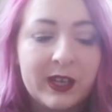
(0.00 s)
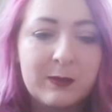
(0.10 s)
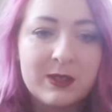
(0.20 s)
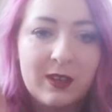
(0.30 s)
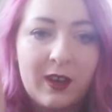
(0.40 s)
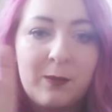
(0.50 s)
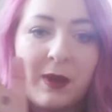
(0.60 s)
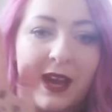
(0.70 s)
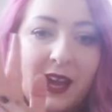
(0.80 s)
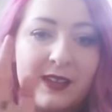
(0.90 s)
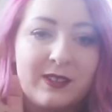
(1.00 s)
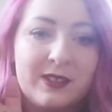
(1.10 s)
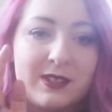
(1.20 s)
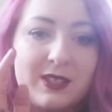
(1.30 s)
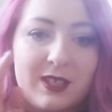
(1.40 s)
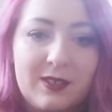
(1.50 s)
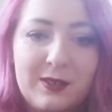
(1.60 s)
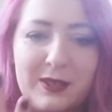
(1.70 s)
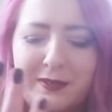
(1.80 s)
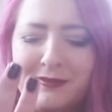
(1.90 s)
He was like on my hand.
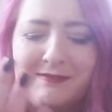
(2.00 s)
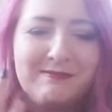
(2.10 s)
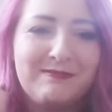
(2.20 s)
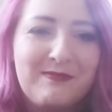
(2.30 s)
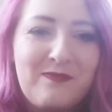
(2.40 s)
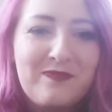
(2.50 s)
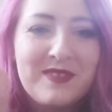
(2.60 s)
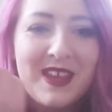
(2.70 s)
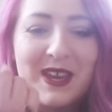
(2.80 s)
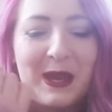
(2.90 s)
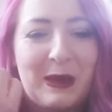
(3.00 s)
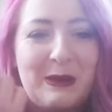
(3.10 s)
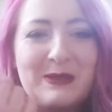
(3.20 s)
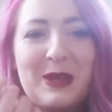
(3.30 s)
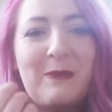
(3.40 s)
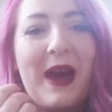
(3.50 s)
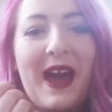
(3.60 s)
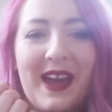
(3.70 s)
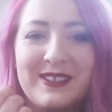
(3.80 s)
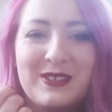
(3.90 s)
He was on my
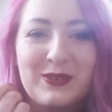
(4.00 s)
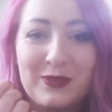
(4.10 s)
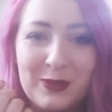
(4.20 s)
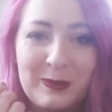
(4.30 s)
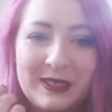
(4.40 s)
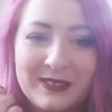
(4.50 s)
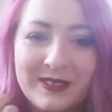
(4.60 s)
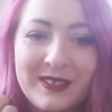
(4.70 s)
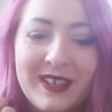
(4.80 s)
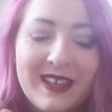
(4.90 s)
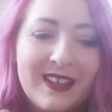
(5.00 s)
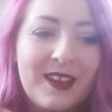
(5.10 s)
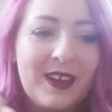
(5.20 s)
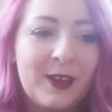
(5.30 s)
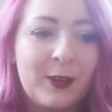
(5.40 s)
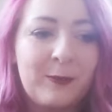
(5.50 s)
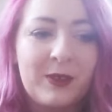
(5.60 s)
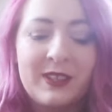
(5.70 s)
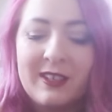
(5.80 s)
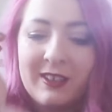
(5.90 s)
hand for a while,
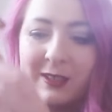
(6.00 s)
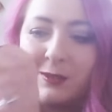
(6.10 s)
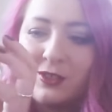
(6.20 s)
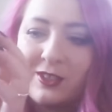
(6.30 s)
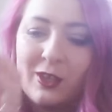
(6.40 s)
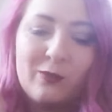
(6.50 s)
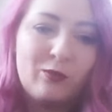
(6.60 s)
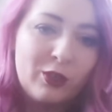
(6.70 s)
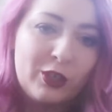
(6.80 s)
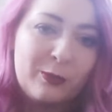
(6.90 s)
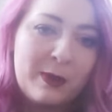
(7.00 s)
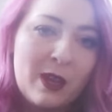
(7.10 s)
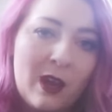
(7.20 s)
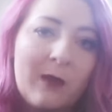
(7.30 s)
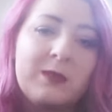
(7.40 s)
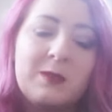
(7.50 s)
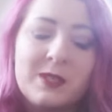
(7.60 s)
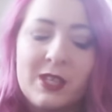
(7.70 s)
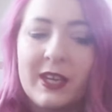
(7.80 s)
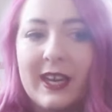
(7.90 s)
and then like he was just like running up my arm. So I
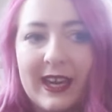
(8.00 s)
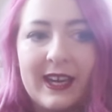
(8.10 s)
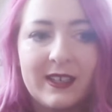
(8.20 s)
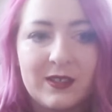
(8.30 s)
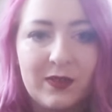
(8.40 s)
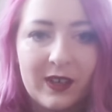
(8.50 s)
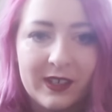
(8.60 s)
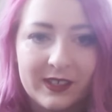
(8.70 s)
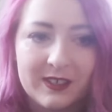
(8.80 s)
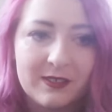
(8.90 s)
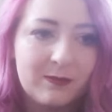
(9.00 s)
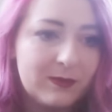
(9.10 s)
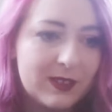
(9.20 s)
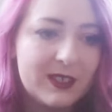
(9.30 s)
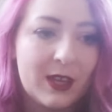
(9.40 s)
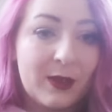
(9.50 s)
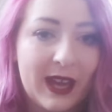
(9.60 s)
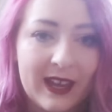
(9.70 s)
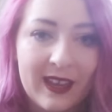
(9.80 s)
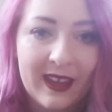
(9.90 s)
was like, okay, he's fine. He's
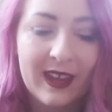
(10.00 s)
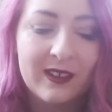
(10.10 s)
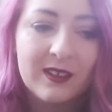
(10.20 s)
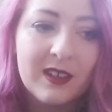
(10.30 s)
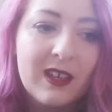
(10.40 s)
okay again.